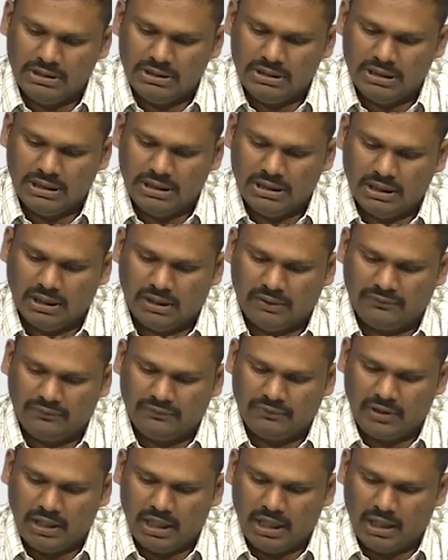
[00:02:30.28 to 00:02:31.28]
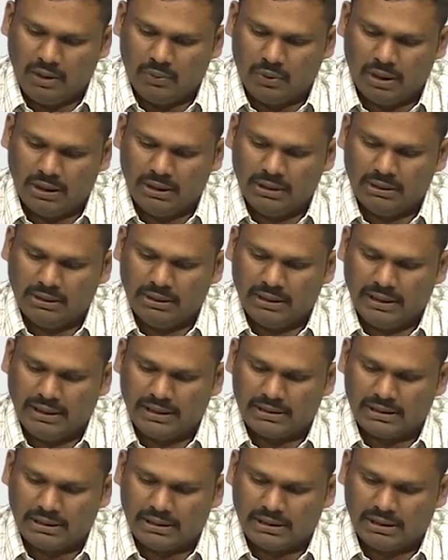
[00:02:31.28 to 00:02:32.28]
G of a1
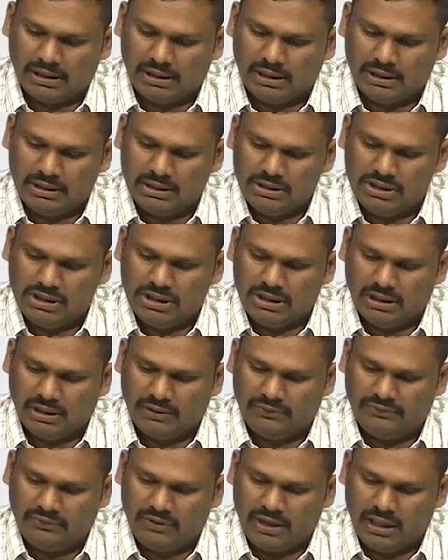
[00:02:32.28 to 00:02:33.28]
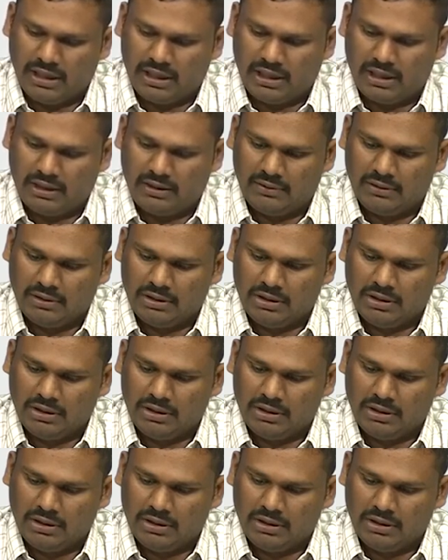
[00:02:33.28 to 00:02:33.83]
etc G of ak.